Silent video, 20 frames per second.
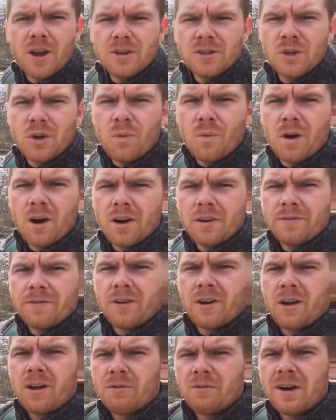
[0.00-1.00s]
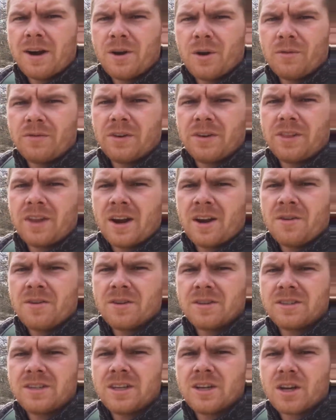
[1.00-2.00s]
also a waterfall right over there. You
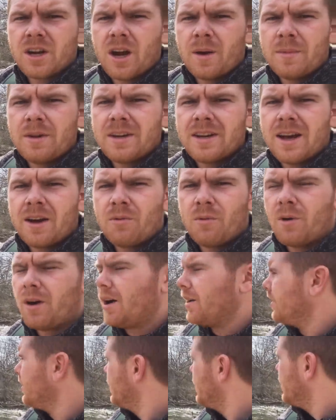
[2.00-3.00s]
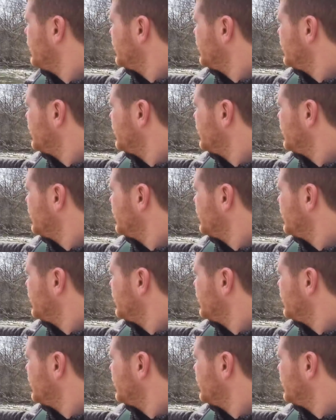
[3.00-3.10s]
can see it coming down water.